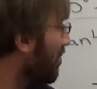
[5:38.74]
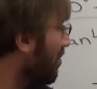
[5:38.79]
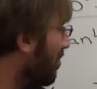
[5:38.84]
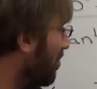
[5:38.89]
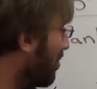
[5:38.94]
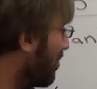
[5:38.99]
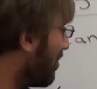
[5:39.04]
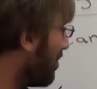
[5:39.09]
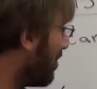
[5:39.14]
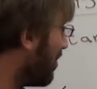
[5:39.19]

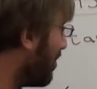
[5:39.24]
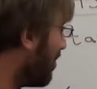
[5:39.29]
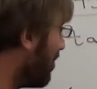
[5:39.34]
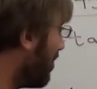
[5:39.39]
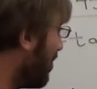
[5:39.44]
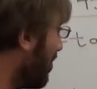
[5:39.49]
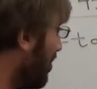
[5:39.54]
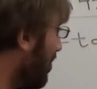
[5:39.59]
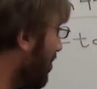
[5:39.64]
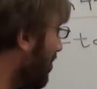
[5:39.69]

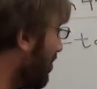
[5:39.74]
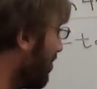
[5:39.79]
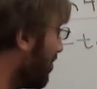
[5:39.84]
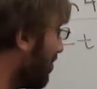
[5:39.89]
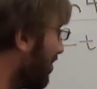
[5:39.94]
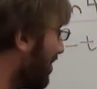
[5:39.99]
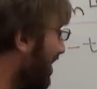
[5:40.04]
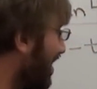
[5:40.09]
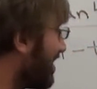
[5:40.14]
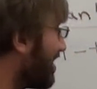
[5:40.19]

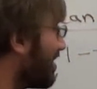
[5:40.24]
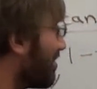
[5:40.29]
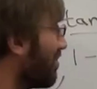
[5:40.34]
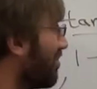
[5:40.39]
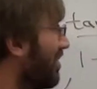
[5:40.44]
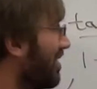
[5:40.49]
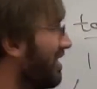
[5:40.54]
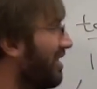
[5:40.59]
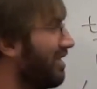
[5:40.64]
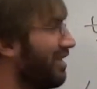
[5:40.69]
Woo! This is
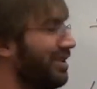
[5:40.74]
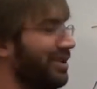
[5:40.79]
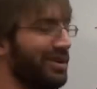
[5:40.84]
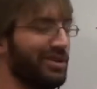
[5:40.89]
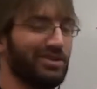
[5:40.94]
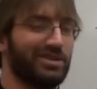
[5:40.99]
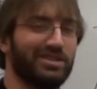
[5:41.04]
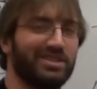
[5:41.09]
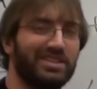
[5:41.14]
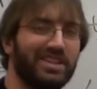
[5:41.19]
one of
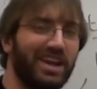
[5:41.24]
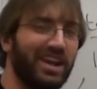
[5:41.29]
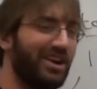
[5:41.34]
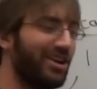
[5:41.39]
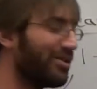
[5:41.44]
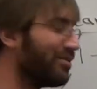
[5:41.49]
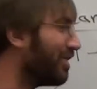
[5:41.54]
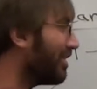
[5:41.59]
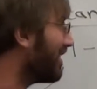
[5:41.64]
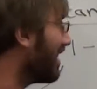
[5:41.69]
those
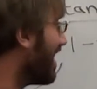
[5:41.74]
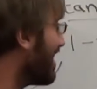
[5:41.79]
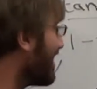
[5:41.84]
terrible